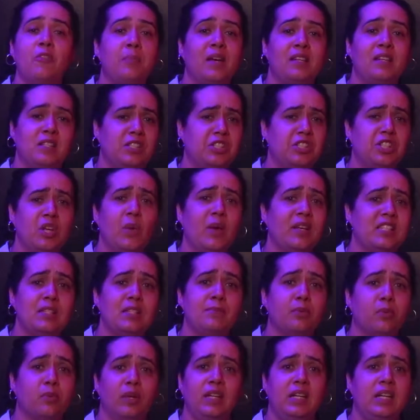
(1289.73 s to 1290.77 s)
because it's so
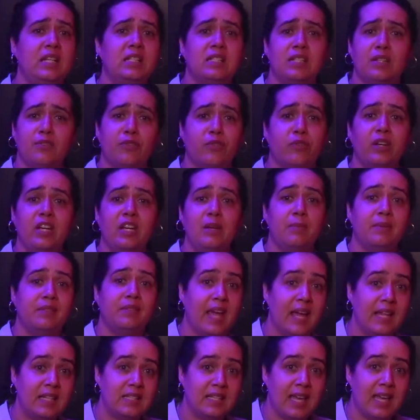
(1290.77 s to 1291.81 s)
extemporaneous and free, but
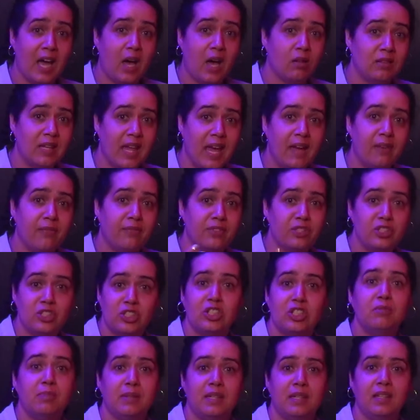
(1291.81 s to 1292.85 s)
that's how life
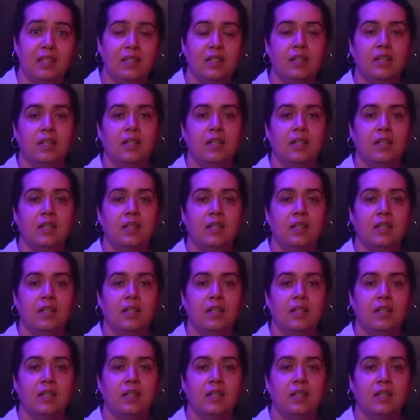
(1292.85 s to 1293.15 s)
should be,